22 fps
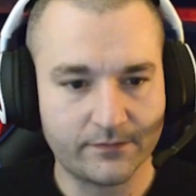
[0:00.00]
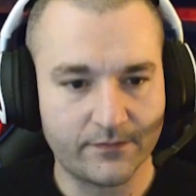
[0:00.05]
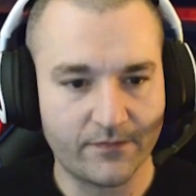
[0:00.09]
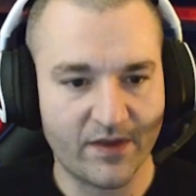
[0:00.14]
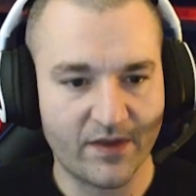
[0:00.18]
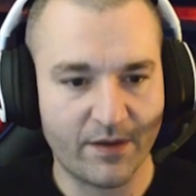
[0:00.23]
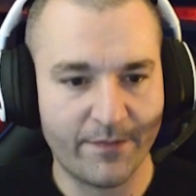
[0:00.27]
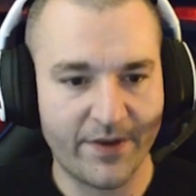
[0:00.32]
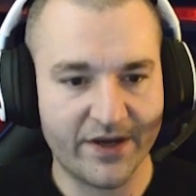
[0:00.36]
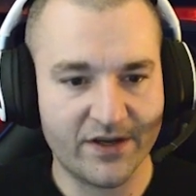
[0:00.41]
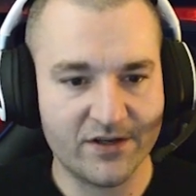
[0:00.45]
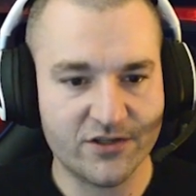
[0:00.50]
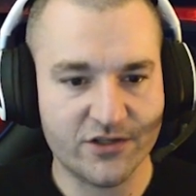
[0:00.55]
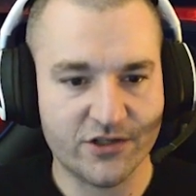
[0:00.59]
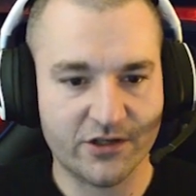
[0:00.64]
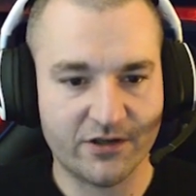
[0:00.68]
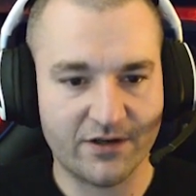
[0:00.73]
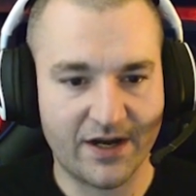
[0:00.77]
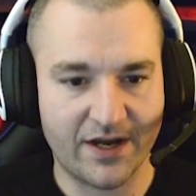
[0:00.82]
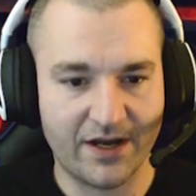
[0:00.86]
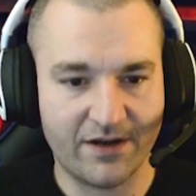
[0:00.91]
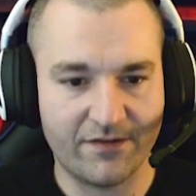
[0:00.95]
making
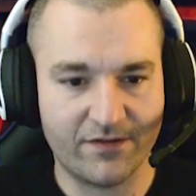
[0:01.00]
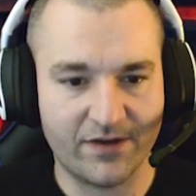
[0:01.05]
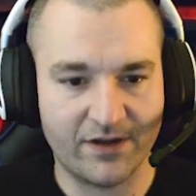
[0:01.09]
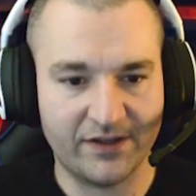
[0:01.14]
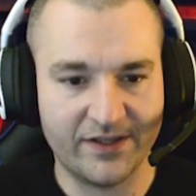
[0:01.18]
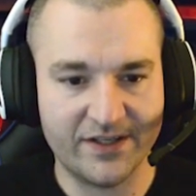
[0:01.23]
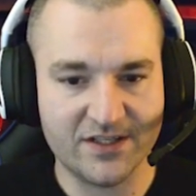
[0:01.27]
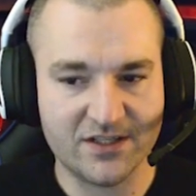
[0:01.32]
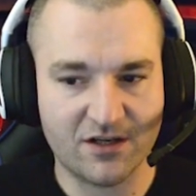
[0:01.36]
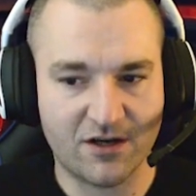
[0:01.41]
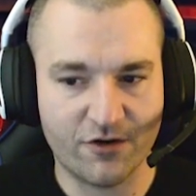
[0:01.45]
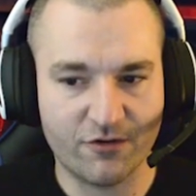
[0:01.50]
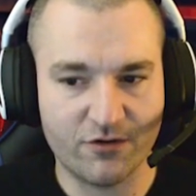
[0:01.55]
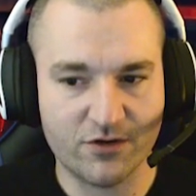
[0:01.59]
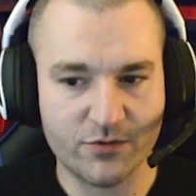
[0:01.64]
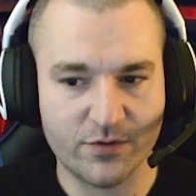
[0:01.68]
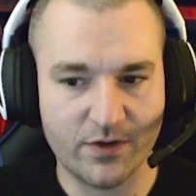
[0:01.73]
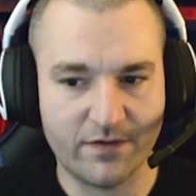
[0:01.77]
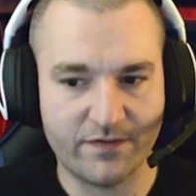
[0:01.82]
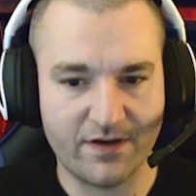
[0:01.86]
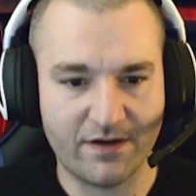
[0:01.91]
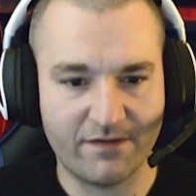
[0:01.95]
sure I have at least
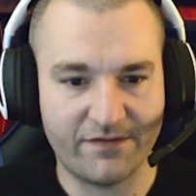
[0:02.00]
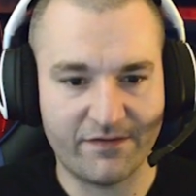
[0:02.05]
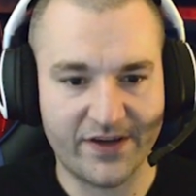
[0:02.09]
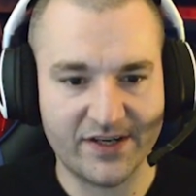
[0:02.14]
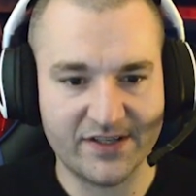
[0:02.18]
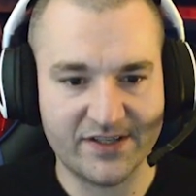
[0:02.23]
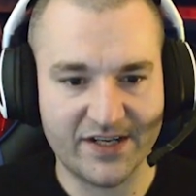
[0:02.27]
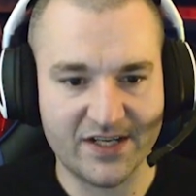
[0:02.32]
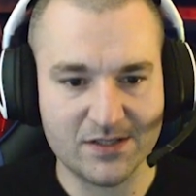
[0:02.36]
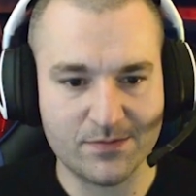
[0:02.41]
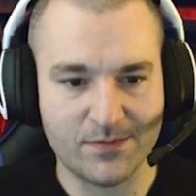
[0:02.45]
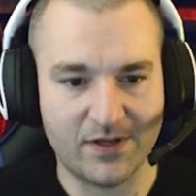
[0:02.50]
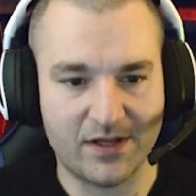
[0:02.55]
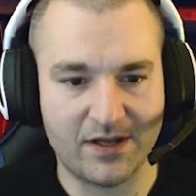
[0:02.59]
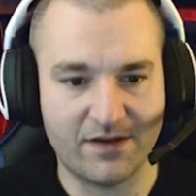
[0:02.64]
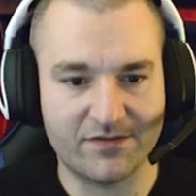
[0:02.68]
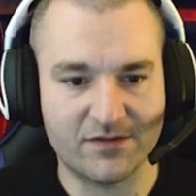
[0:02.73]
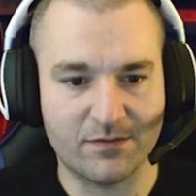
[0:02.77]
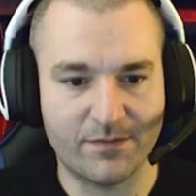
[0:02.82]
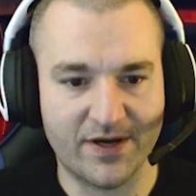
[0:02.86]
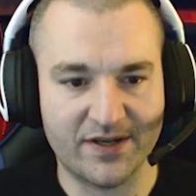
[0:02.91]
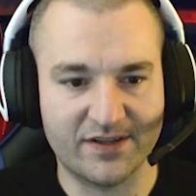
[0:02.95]
125 Phantasma
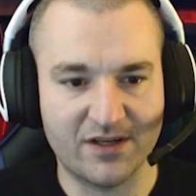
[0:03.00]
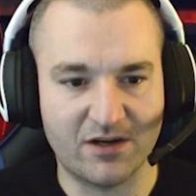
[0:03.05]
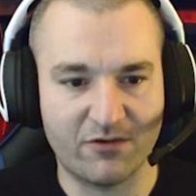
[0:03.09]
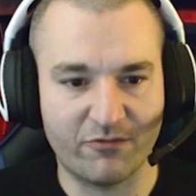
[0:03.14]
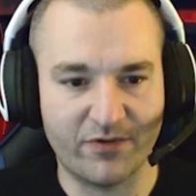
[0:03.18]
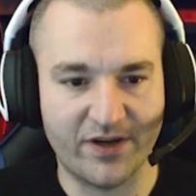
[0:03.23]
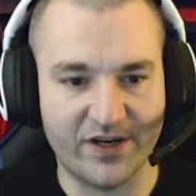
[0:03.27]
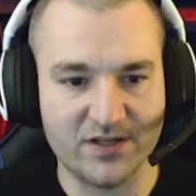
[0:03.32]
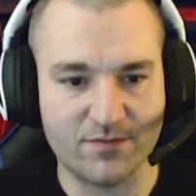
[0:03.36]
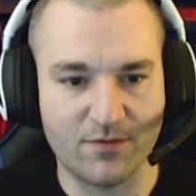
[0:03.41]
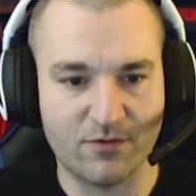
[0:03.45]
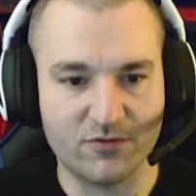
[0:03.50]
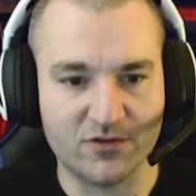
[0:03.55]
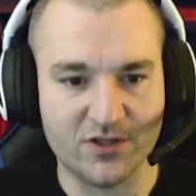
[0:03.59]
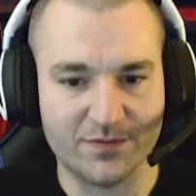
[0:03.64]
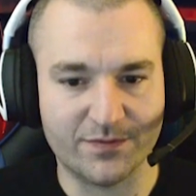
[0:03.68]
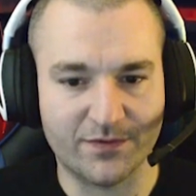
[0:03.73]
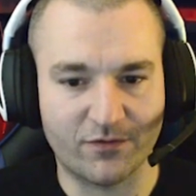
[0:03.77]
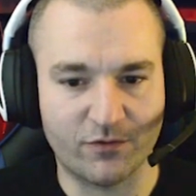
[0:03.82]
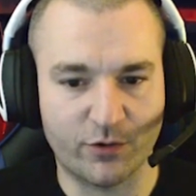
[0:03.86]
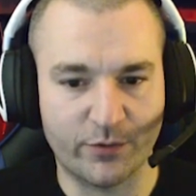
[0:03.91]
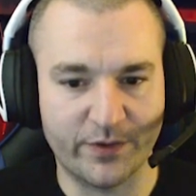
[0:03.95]
left to buy that rage mode just
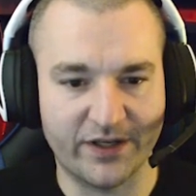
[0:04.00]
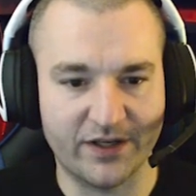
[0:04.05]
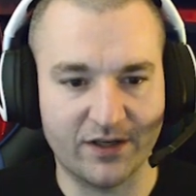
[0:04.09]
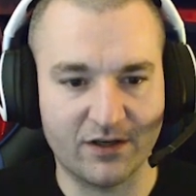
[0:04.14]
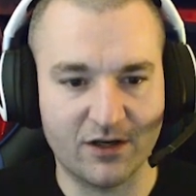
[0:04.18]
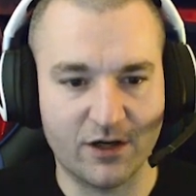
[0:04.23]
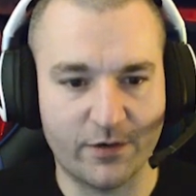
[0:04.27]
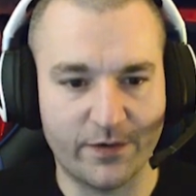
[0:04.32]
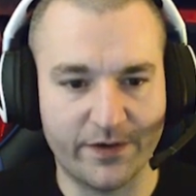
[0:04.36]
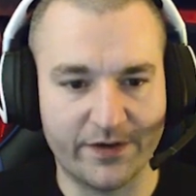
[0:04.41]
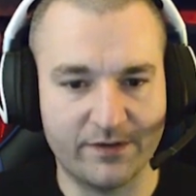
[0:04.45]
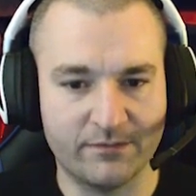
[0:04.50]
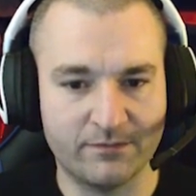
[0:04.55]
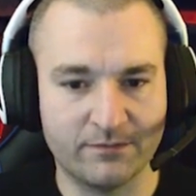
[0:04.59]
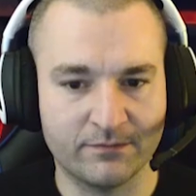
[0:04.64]
before we get going.